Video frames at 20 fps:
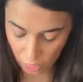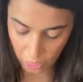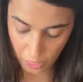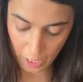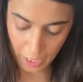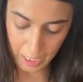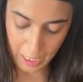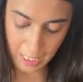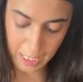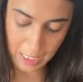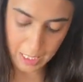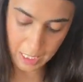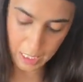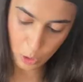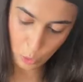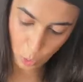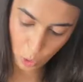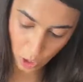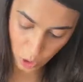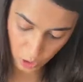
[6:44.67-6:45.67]
thickness
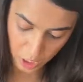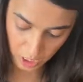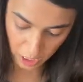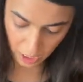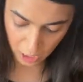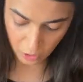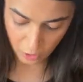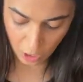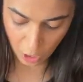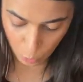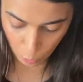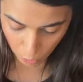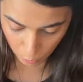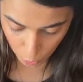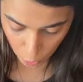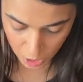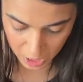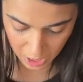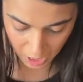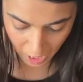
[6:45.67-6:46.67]
as well. Turn it around one
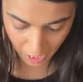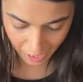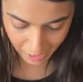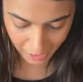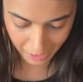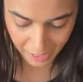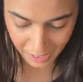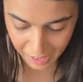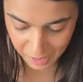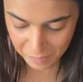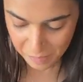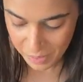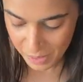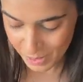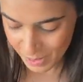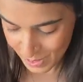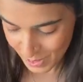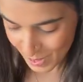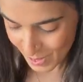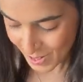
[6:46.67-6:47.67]
more
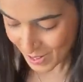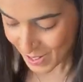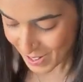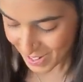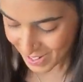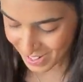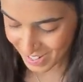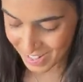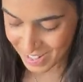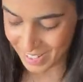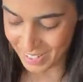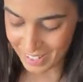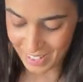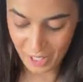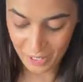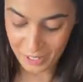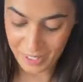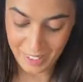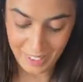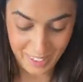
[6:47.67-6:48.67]
time.
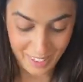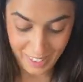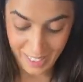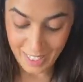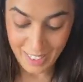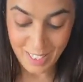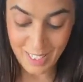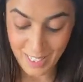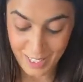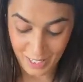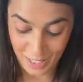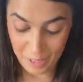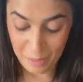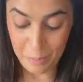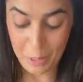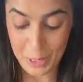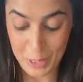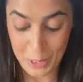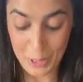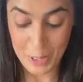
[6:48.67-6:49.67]
Now this is going to
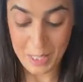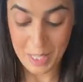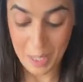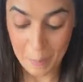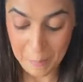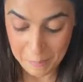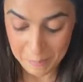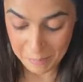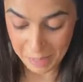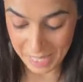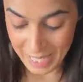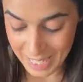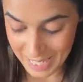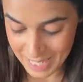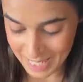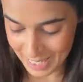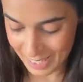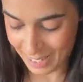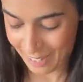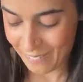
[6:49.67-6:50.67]
produce
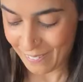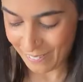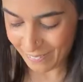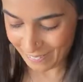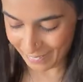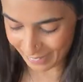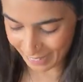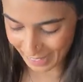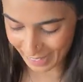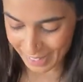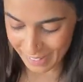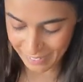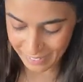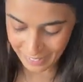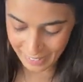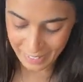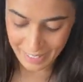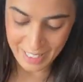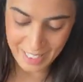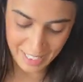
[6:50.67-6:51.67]
amazing
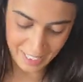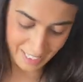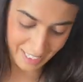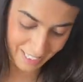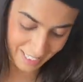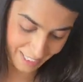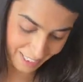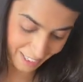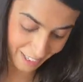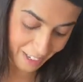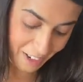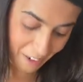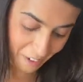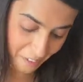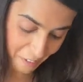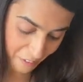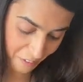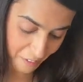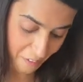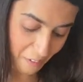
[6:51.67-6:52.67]
flavored Indian
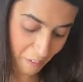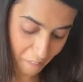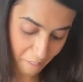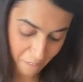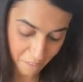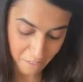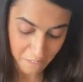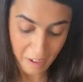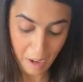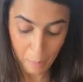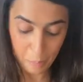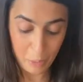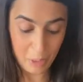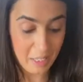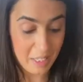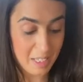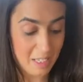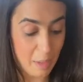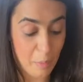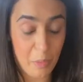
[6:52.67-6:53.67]

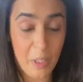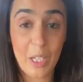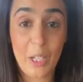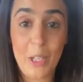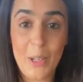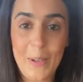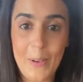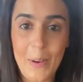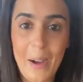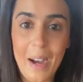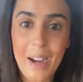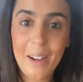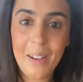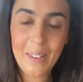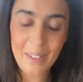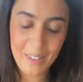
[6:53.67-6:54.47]
flatbread. Something new, huh?